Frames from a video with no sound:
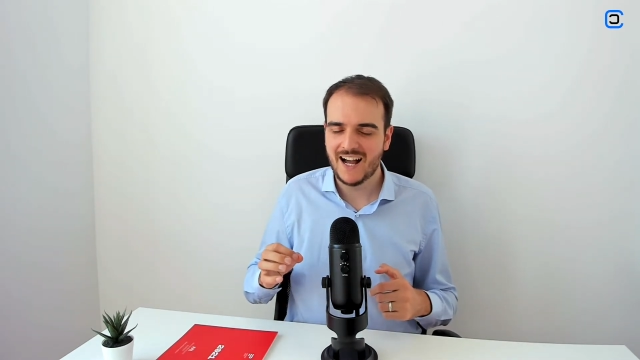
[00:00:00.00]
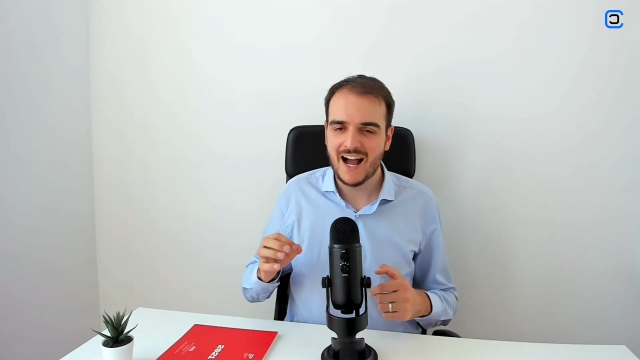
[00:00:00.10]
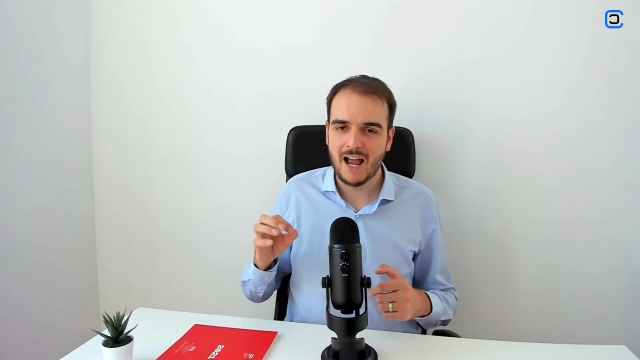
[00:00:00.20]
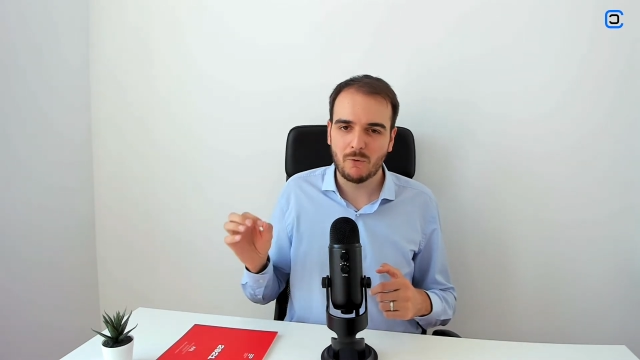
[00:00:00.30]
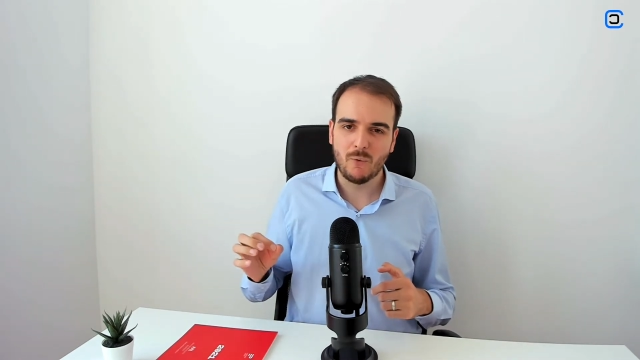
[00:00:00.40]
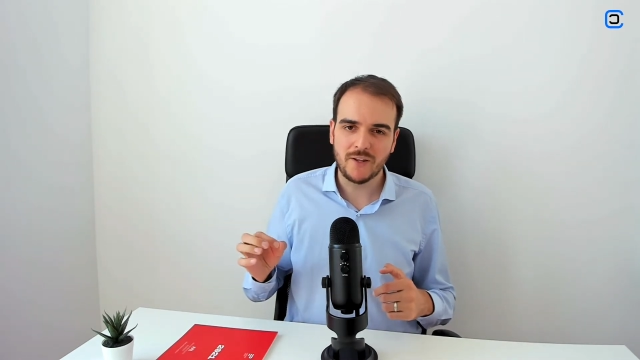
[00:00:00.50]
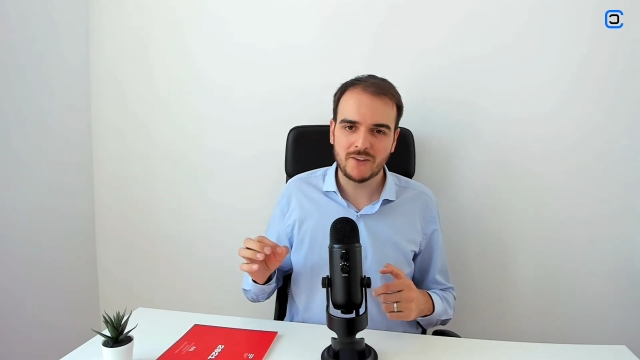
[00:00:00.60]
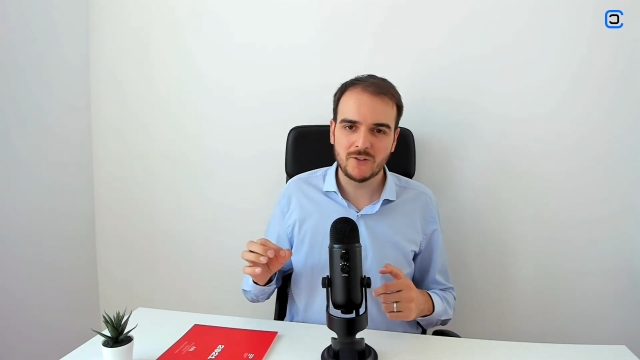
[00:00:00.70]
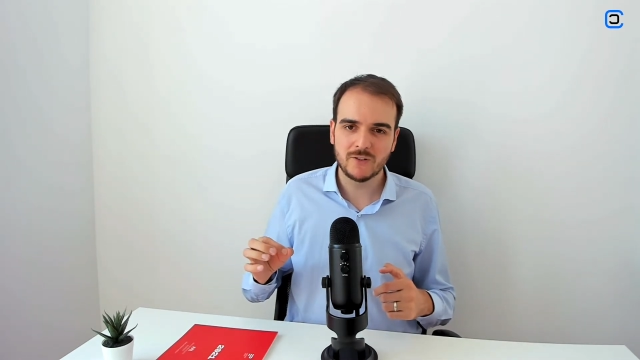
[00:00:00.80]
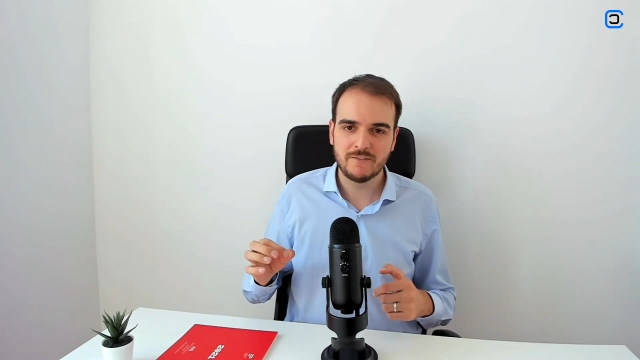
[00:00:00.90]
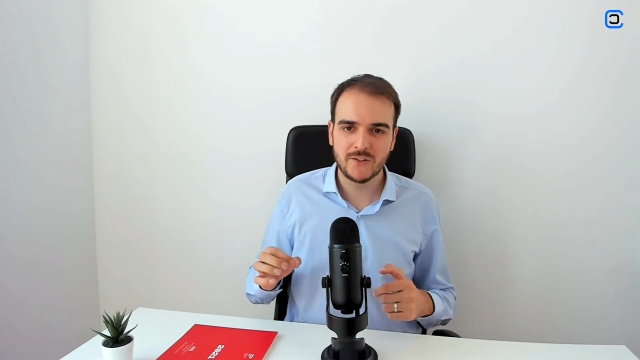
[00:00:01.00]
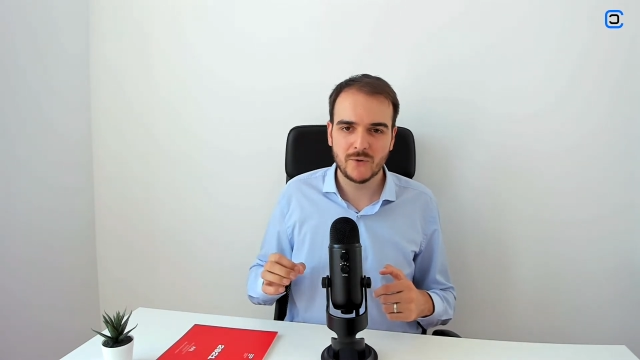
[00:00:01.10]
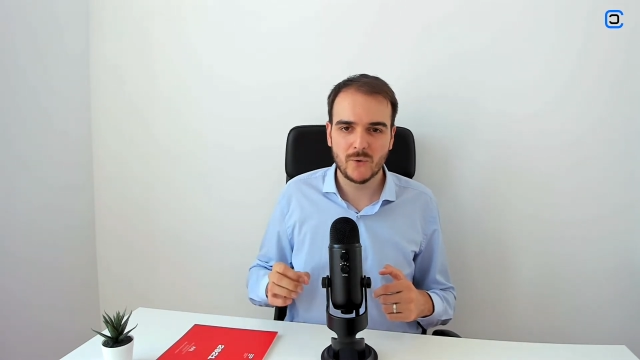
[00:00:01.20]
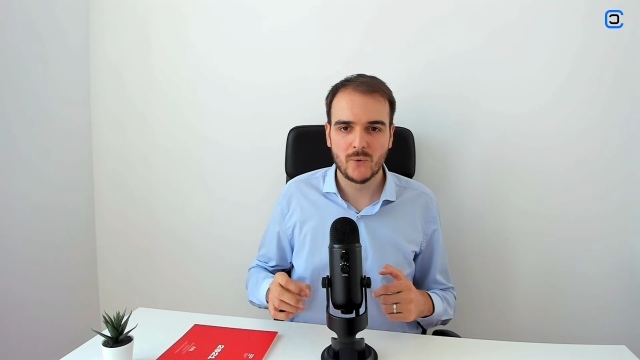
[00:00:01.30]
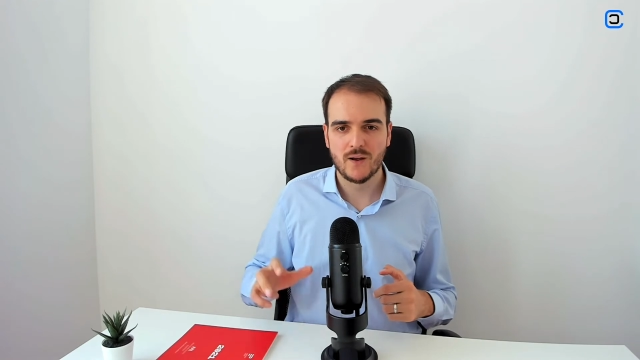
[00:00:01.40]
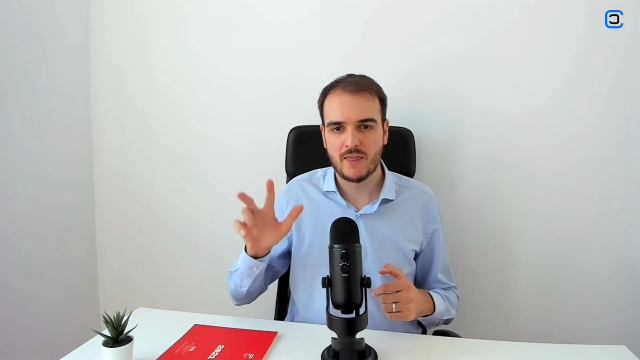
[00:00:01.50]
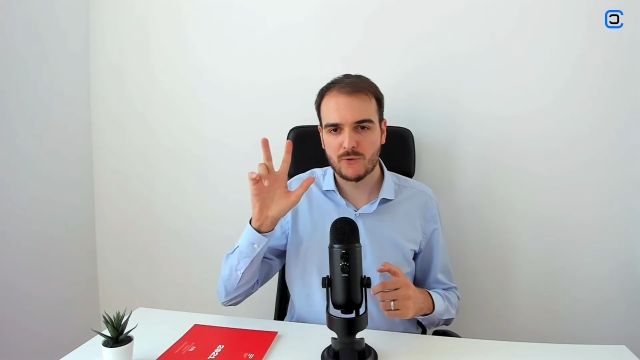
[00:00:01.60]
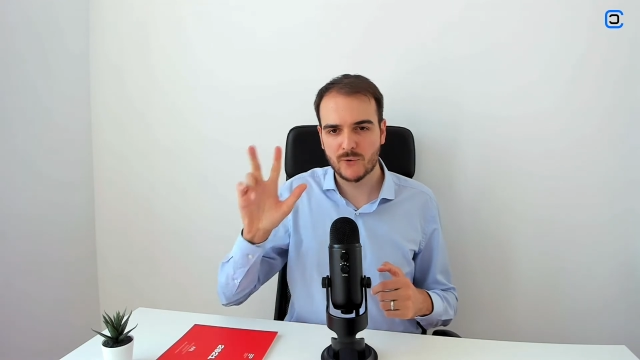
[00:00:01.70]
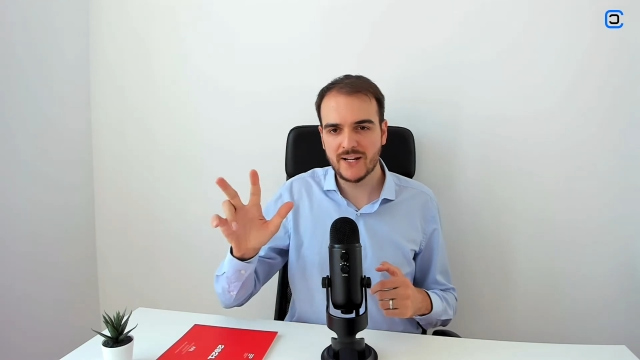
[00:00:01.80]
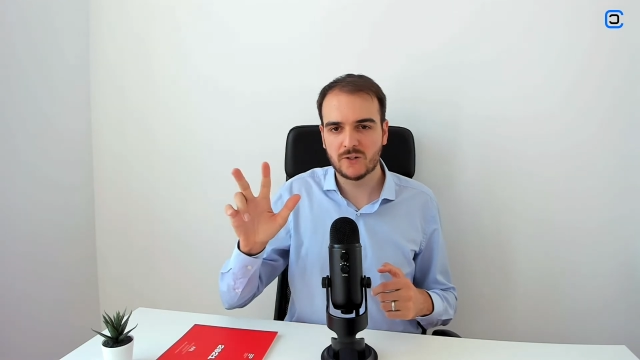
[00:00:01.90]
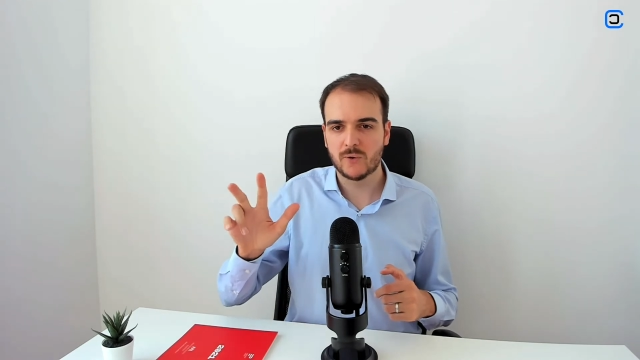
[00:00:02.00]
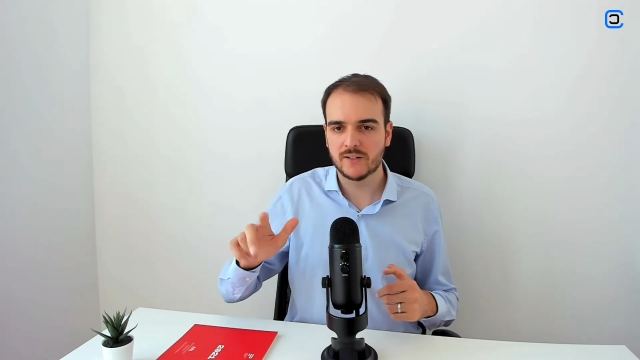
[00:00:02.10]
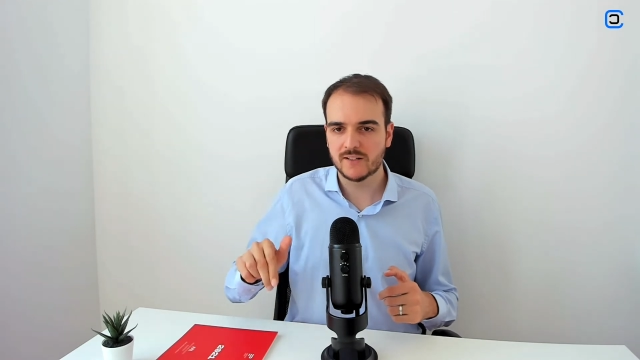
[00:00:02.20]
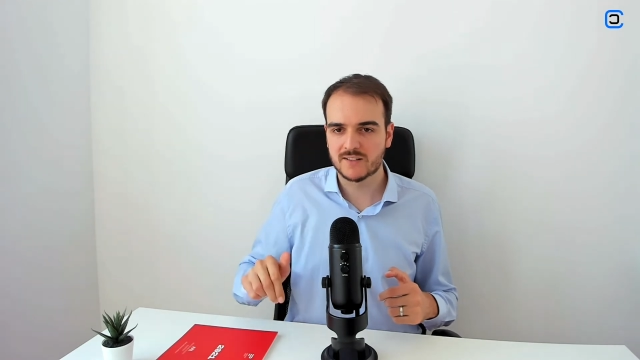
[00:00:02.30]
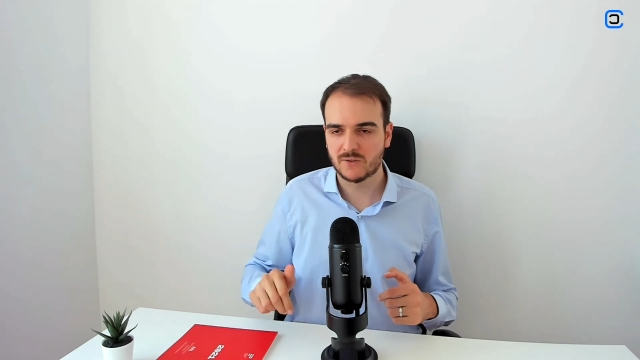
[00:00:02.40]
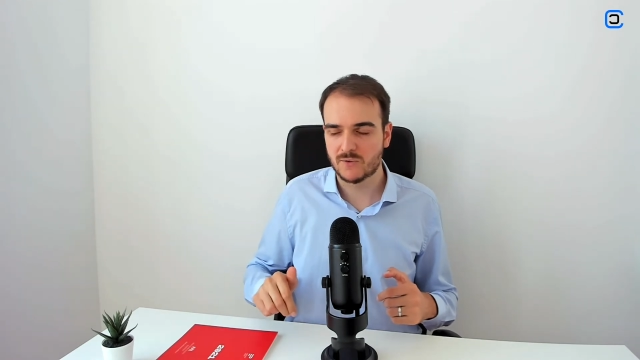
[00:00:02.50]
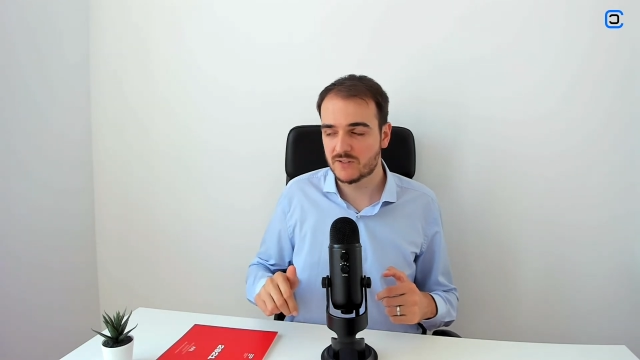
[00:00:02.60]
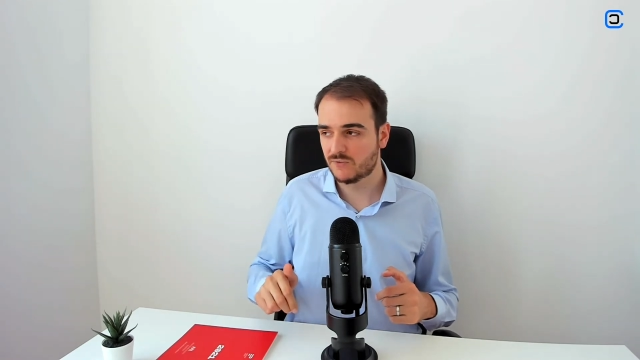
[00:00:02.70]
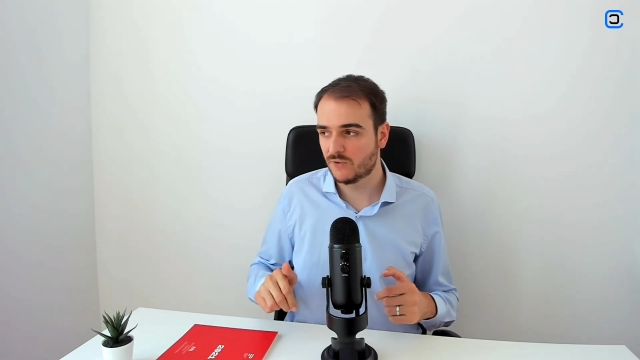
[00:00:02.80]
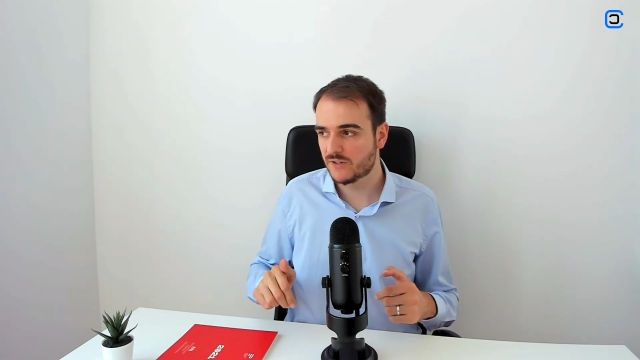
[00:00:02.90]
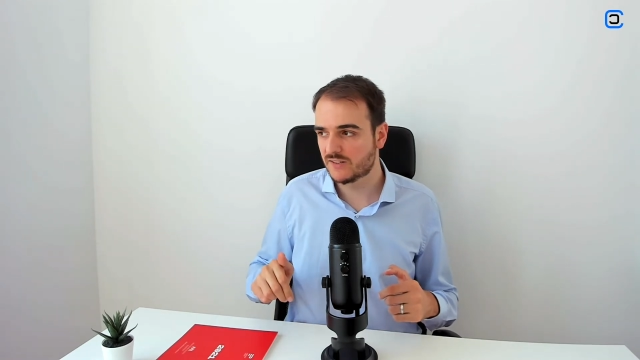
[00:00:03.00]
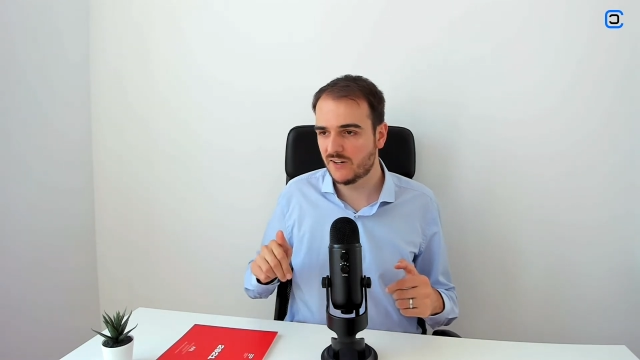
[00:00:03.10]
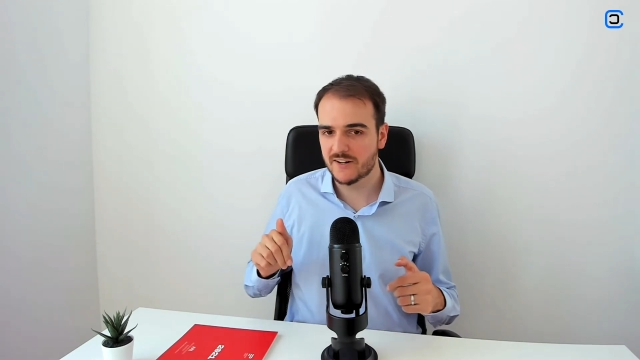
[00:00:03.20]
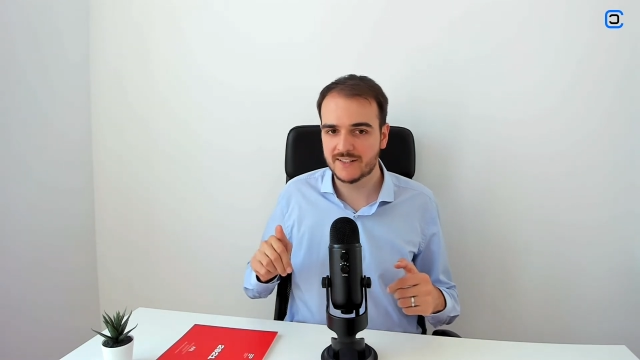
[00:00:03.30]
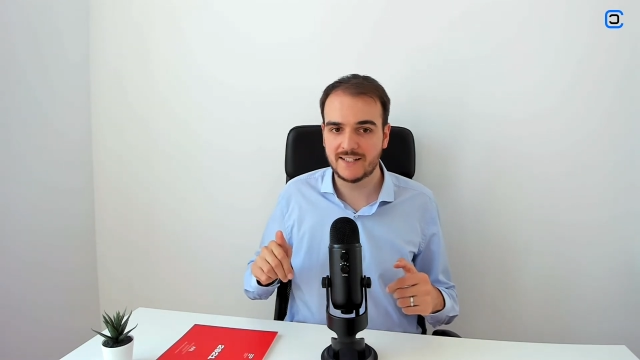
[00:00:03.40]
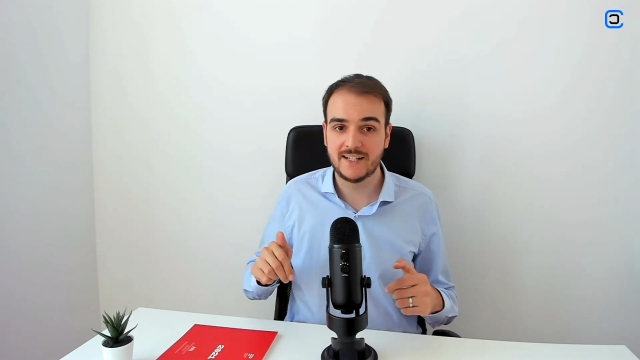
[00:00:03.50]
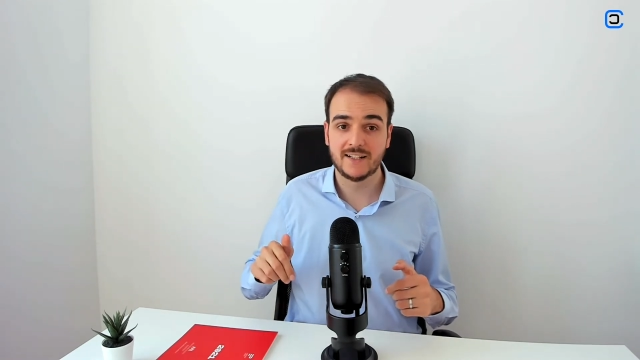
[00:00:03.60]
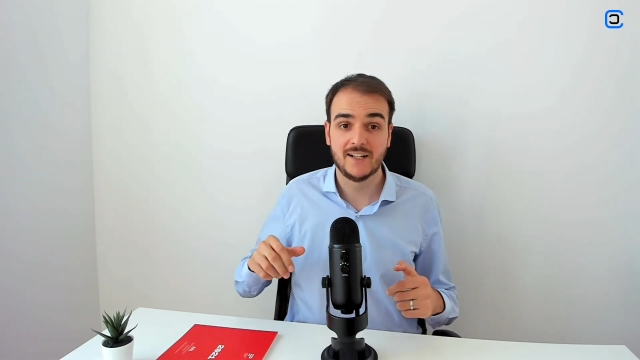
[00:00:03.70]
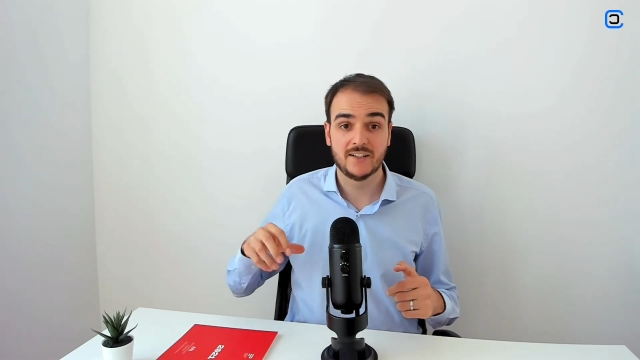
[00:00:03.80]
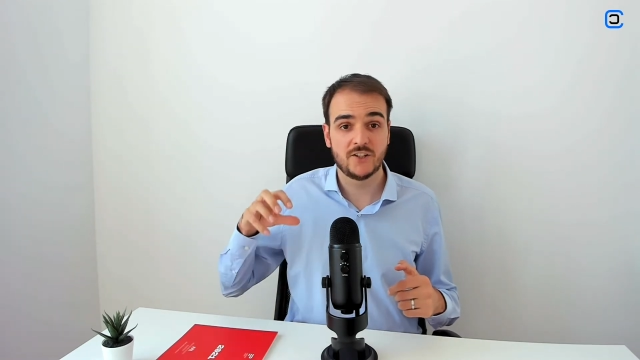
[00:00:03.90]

I want to give you 3 cornerstones for starting